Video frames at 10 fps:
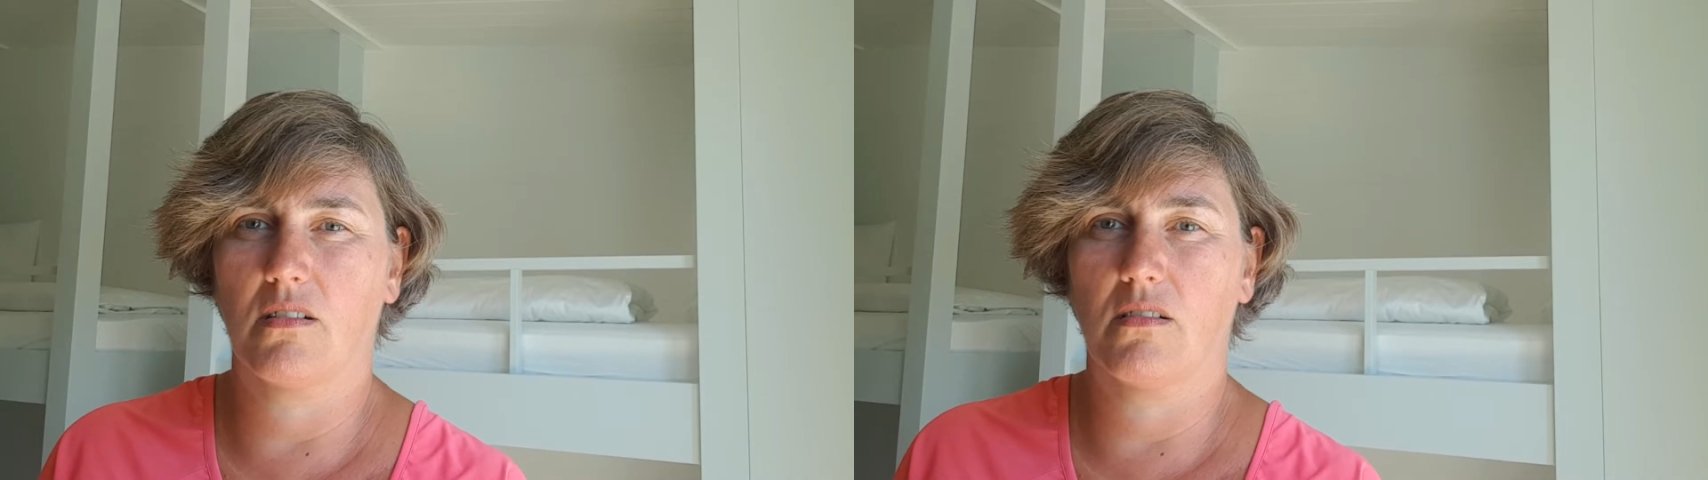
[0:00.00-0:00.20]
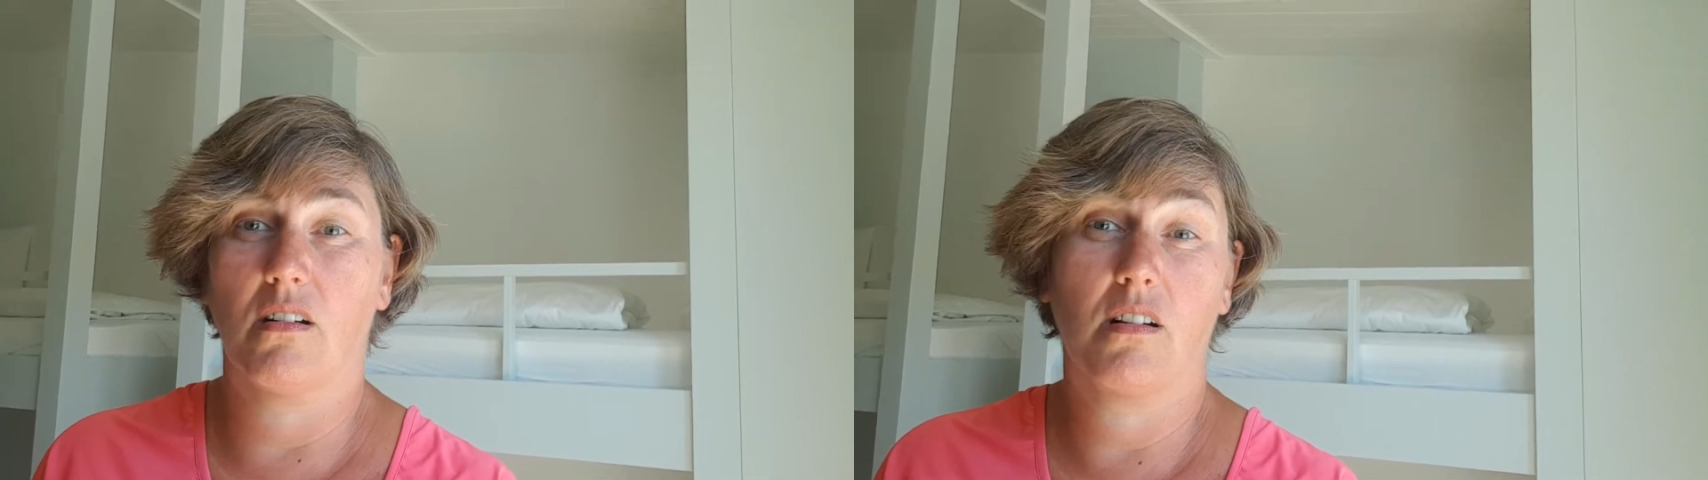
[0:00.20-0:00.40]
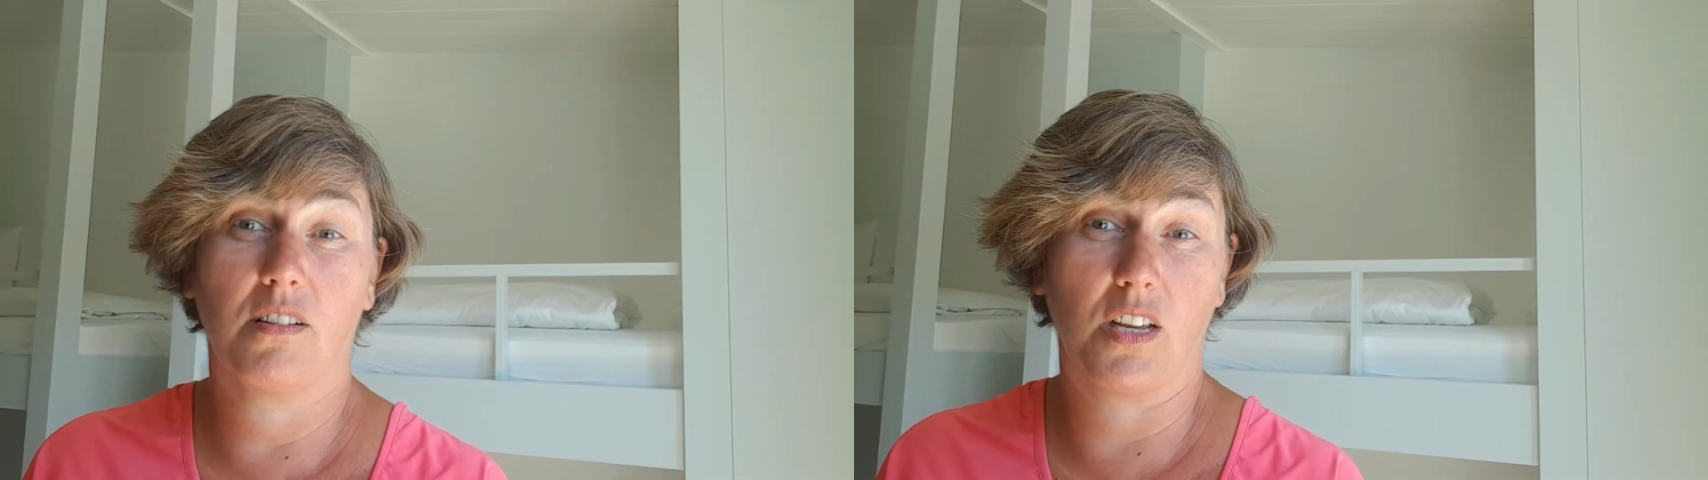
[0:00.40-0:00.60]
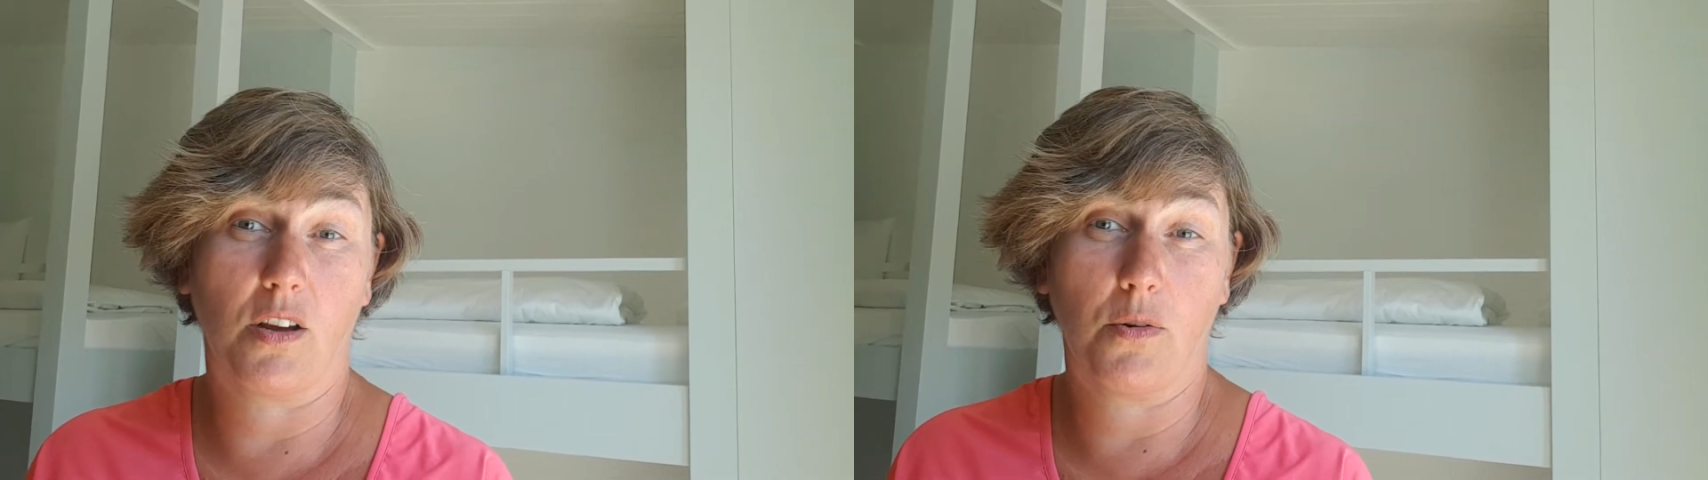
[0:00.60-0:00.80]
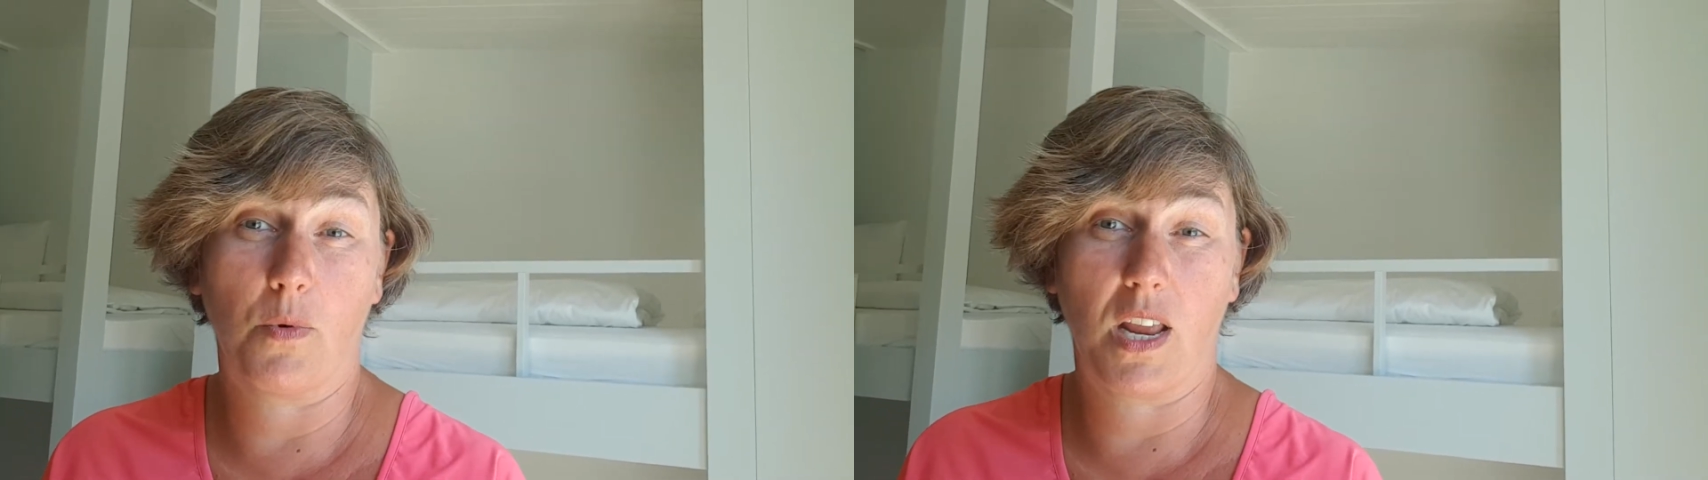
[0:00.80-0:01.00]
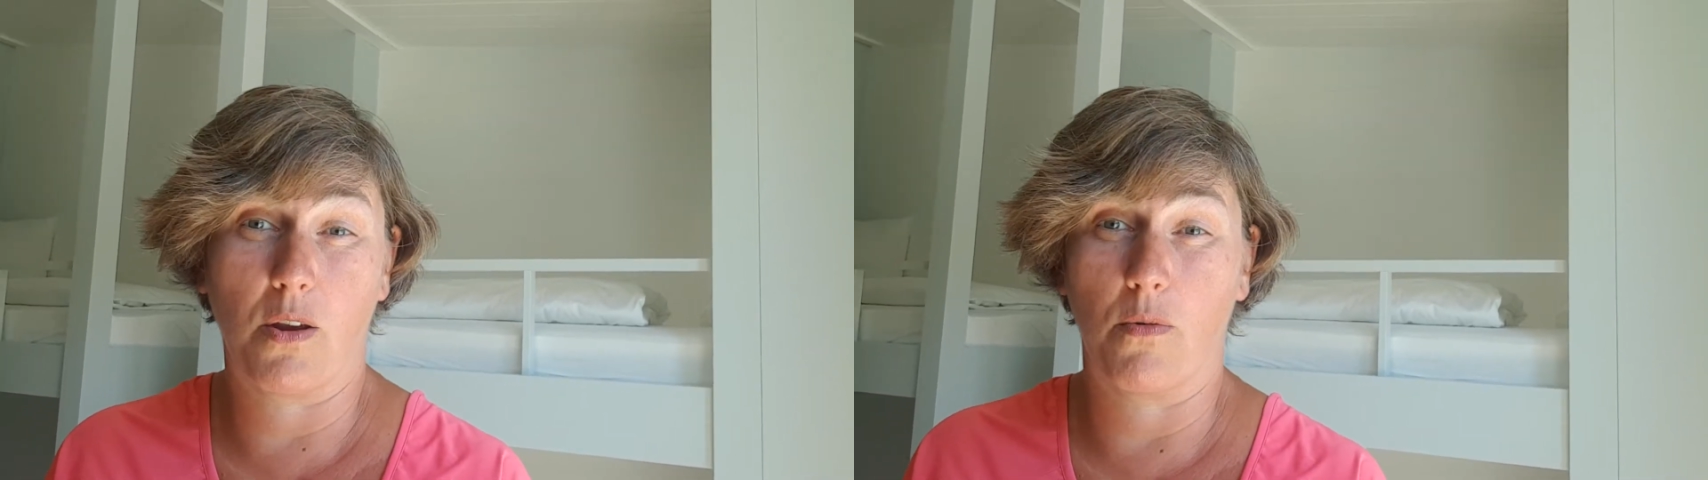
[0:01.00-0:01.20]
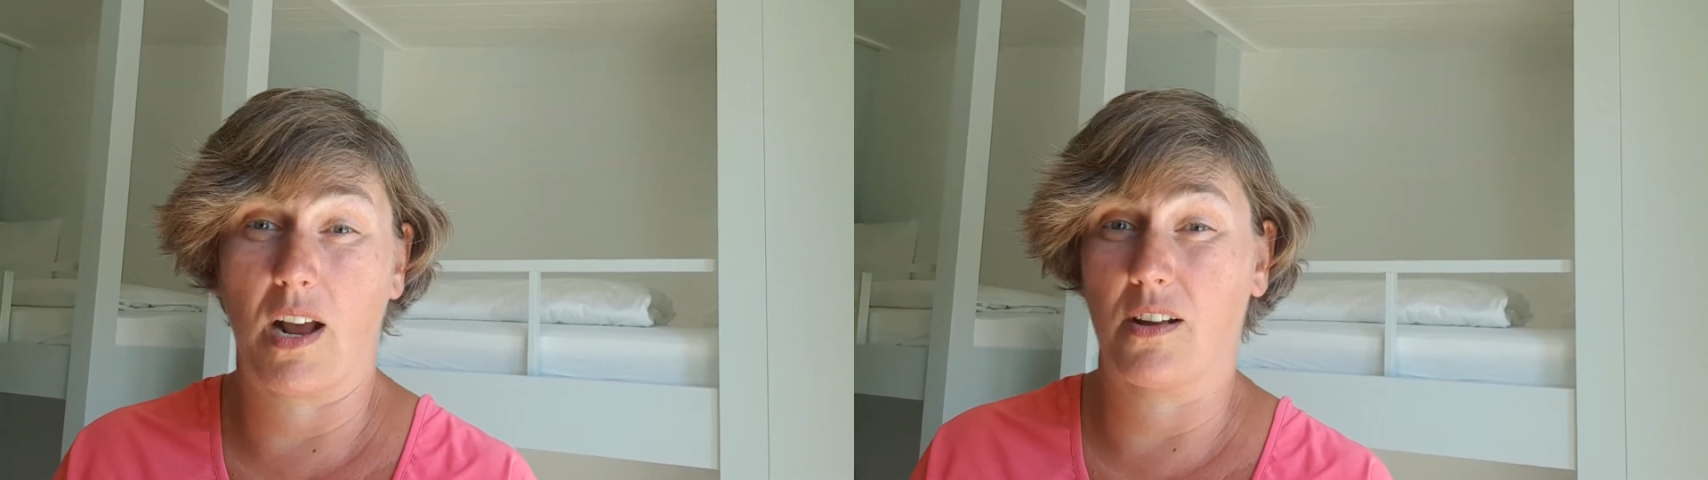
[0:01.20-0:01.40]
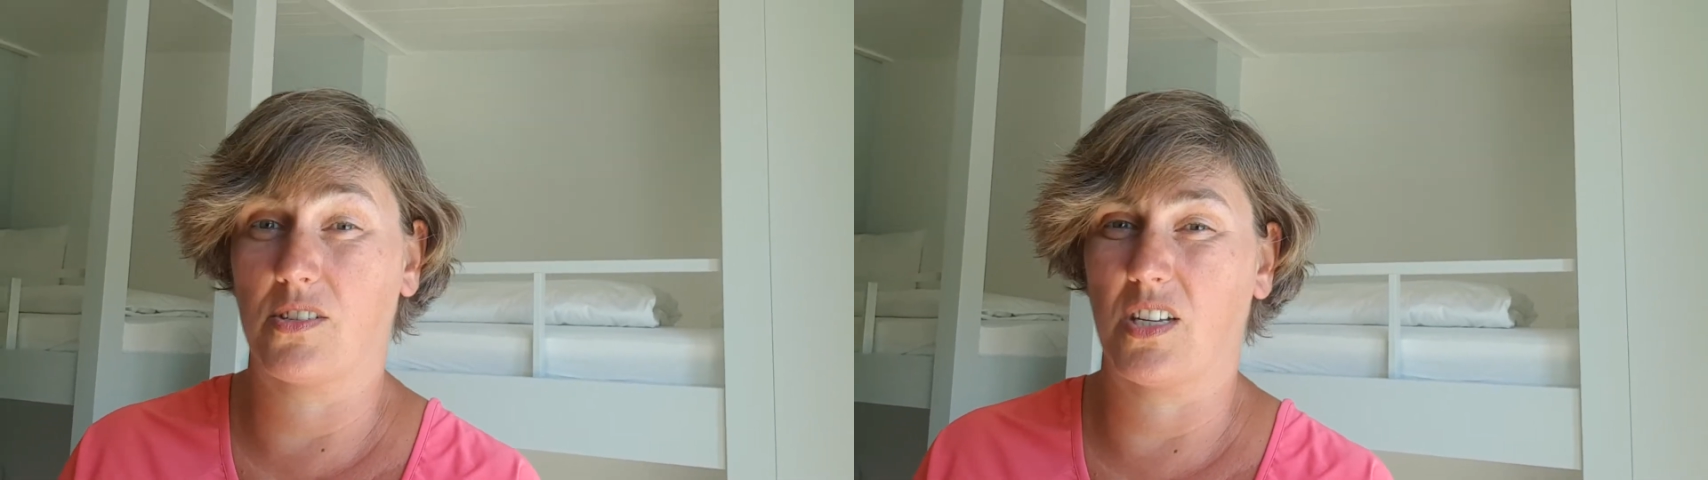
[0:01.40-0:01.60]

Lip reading: or the other way around.